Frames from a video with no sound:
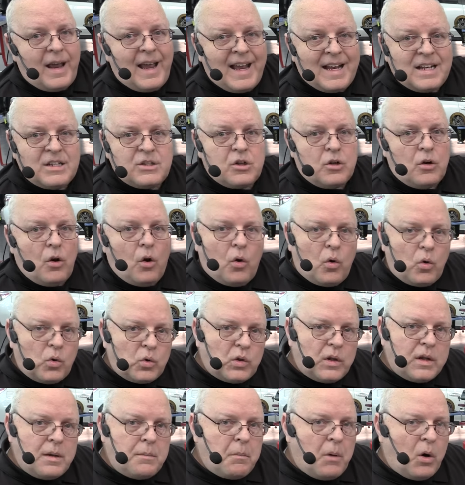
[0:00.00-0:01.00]
engine
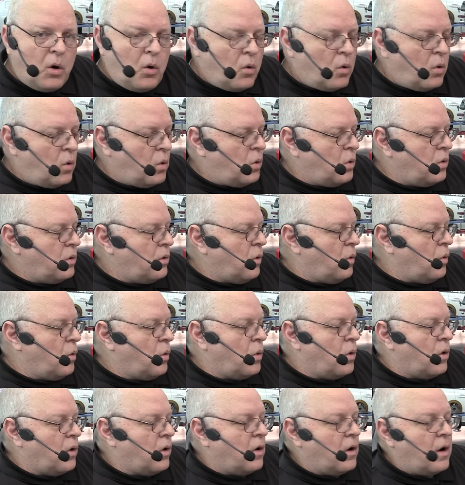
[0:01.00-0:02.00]
only mode
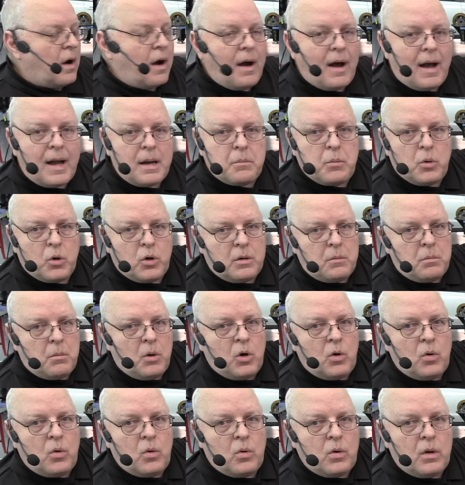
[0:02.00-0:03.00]
or hybrid
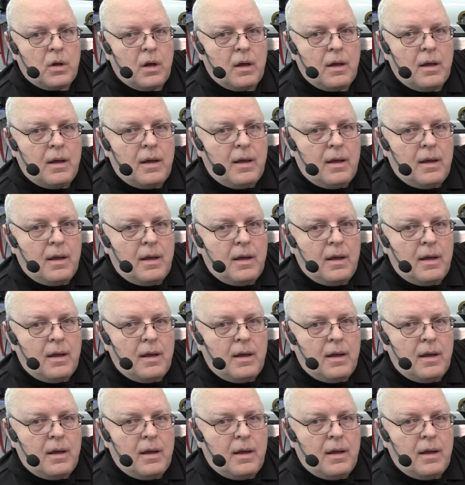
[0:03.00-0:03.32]
mode,